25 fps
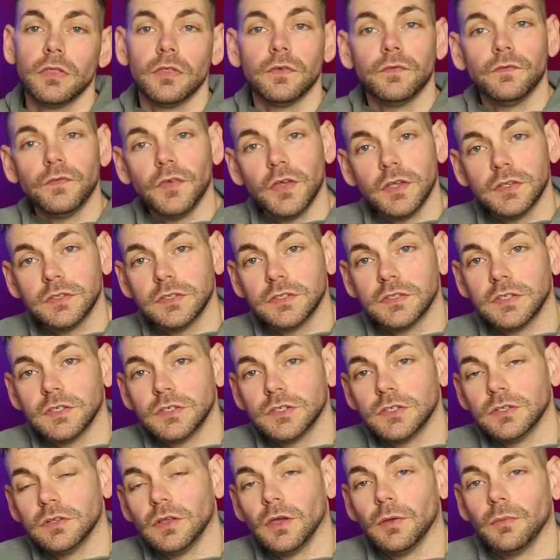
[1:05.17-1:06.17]
The first
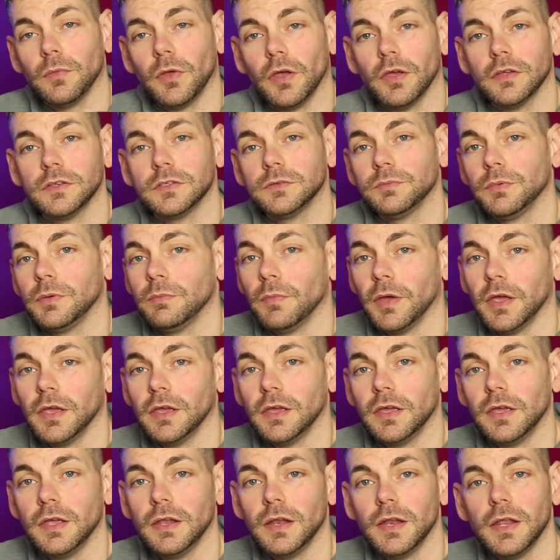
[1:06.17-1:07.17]
addition that I'm going to be
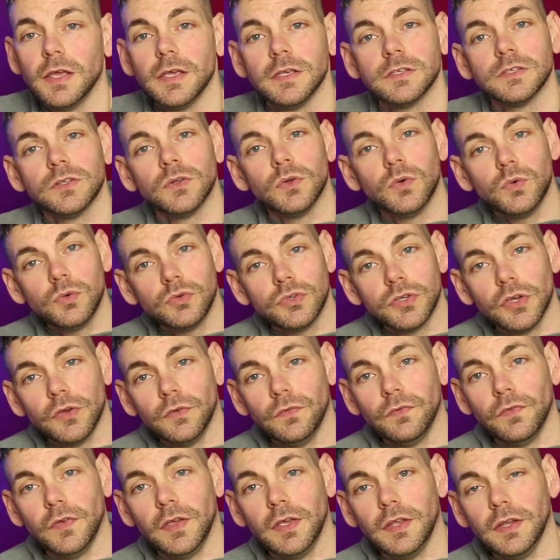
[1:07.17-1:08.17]
making is an
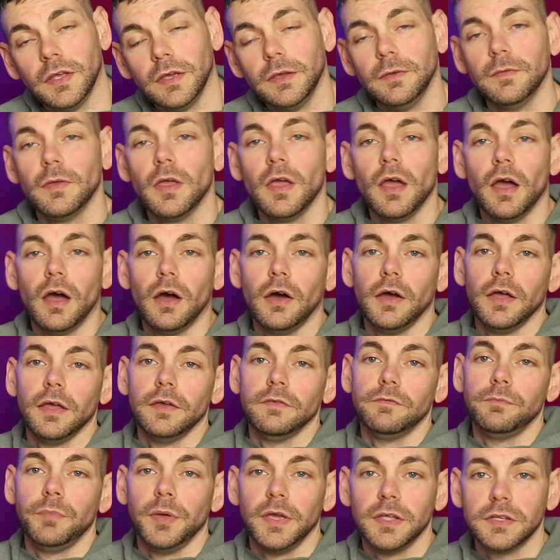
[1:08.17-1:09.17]
auto feeder. I
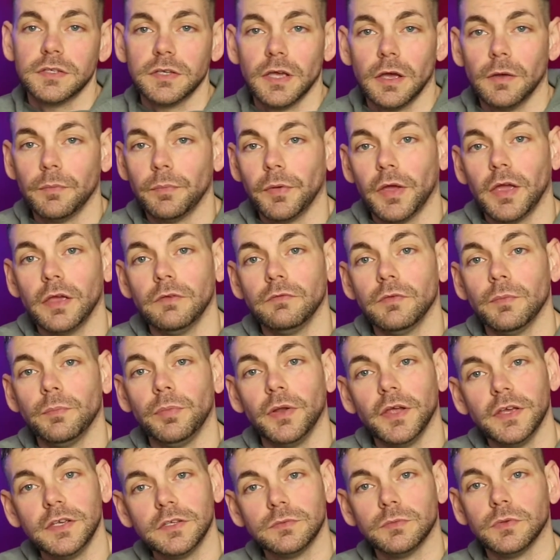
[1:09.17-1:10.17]
have picked up a
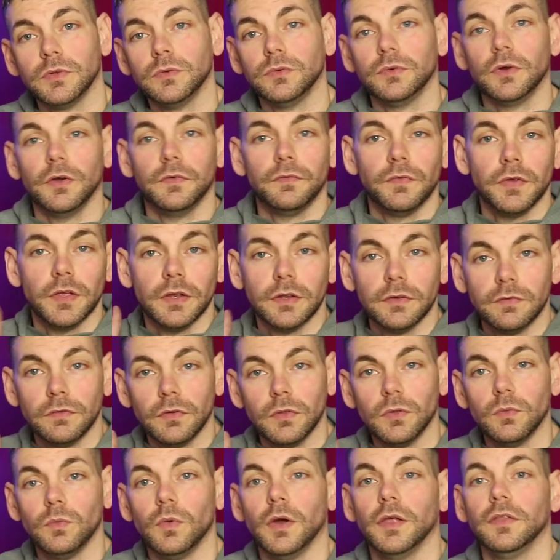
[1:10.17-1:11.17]
replacement auto feeder
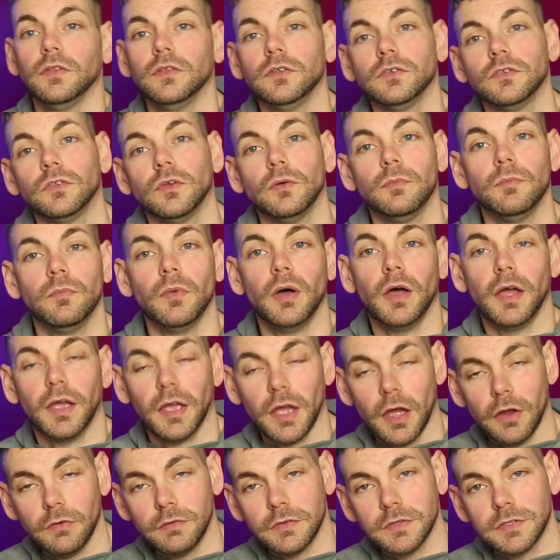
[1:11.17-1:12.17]
for the one that's on my
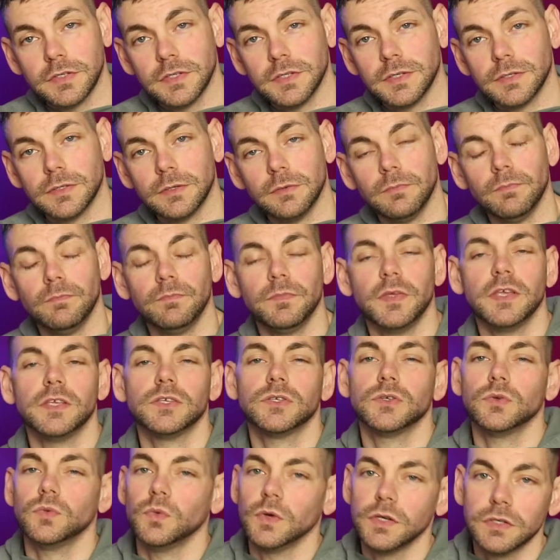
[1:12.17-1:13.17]
current system.
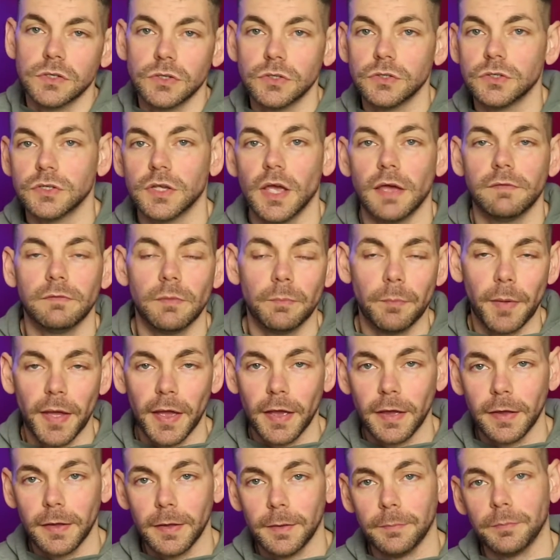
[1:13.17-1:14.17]
It's always good to have a
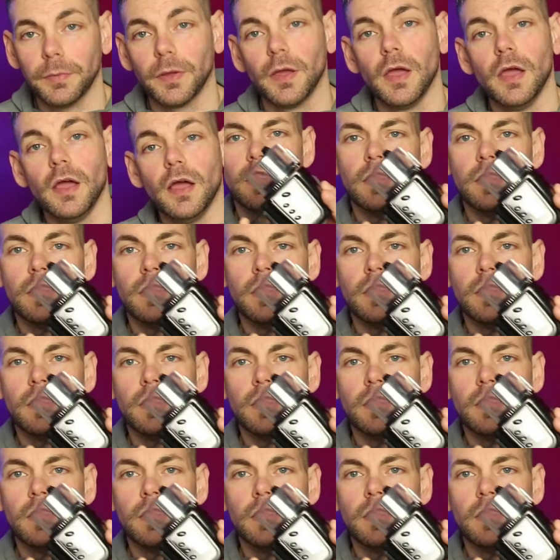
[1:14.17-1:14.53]
backup.